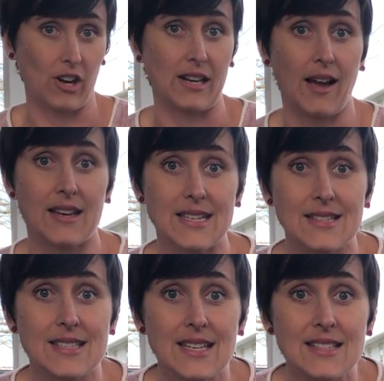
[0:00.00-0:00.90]
green
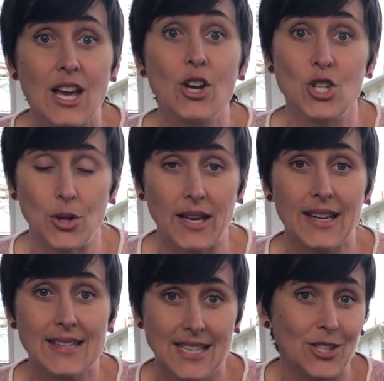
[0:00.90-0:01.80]
onions is you can
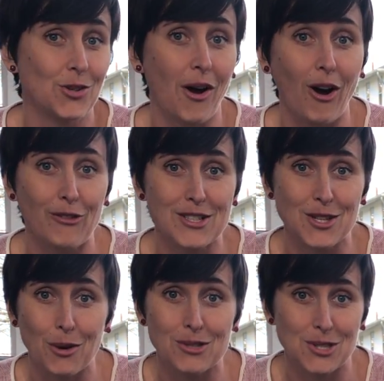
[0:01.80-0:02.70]
continue to harvest
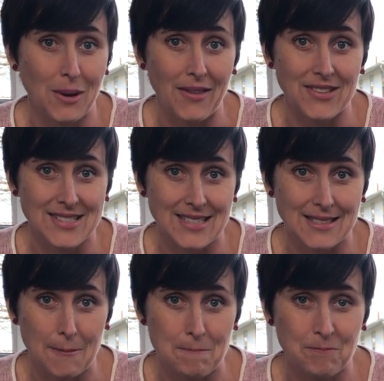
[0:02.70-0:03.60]
those throughout the season.